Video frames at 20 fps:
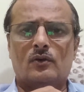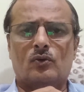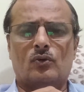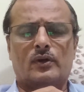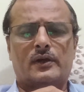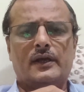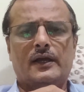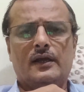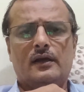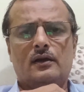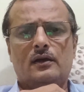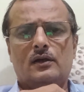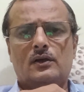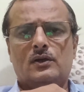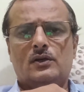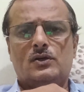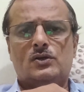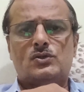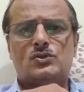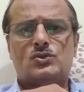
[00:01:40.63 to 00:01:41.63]
Okay,
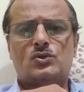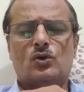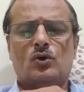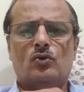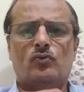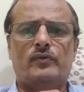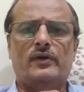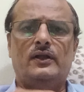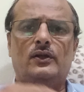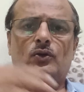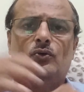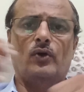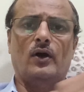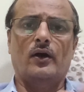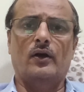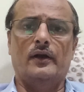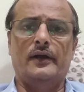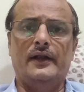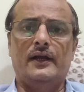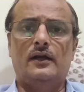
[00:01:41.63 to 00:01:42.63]
so when
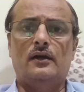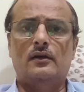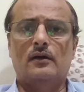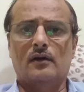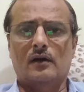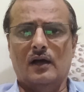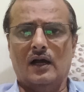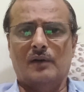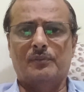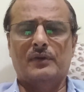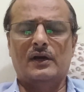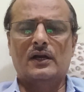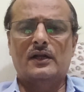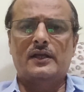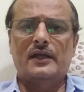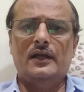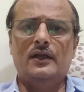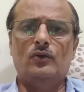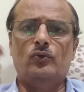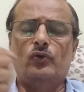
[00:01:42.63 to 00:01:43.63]
you eat the
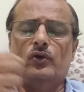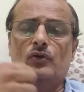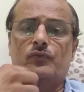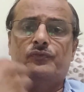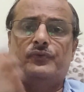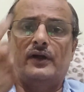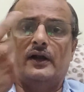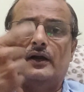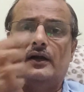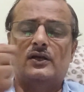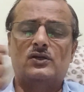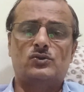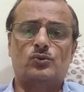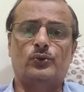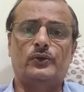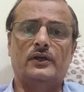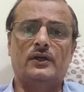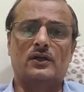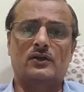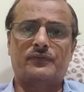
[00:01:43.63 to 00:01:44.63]
amalki, you will find the
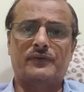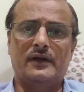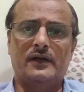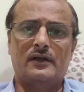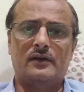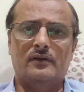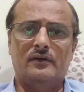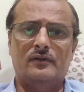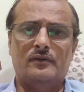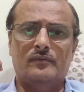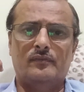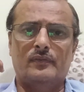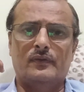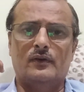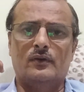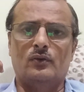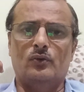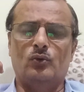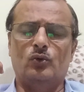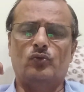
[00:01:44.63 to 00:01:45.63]
soothing effect,
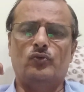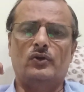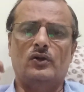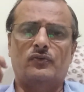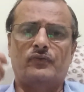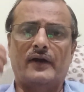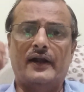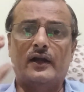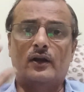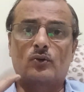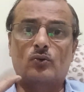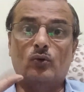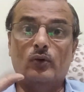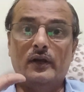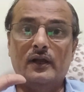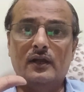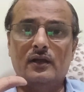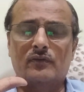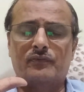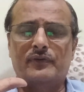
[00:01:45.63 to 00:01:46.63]
you will find
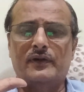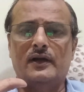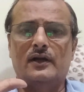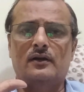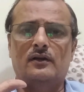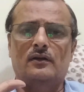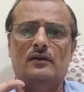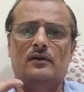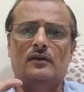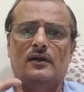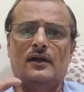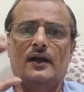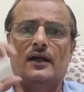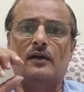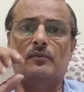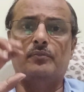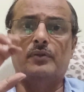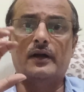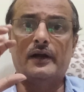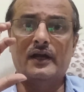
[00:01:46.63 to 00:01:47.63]
cooling effect,
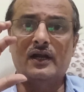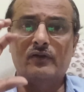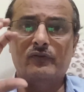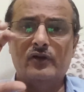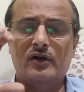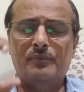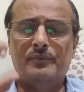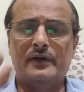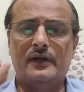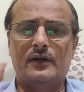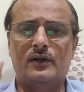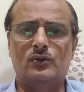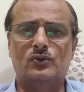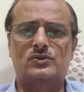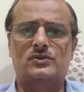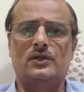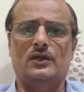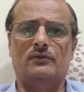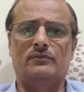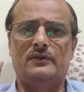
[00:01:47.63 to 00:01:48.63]
and burning will be
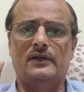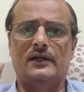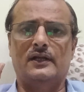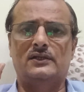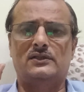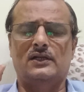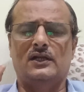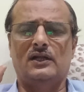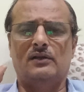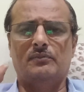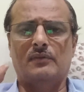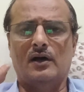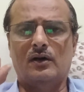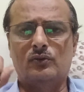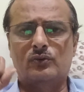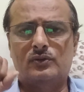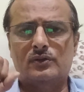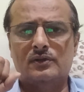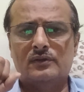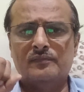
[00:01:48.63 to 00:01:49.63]
reduced if there is any
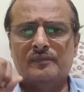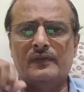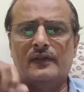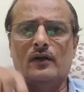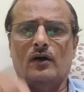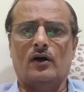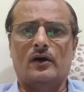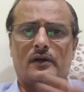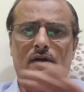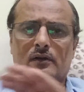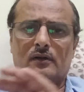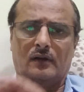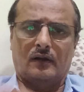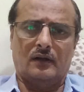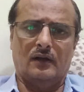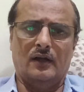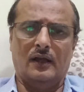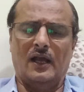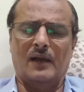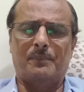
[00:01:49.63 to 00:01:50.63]
mouth, or
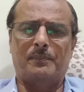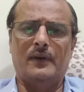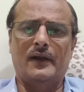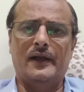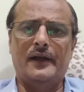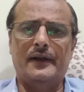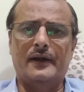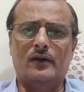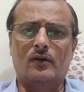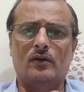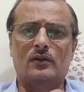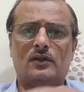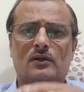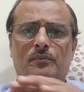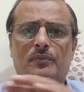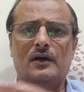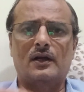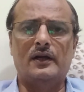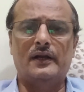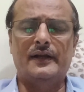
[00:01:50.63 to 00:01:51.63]
apply it on the
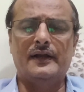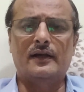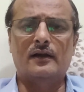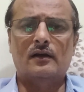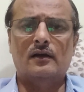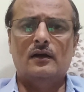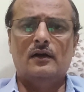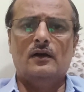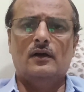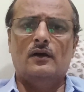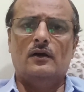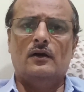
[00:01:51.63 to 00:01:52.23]
burning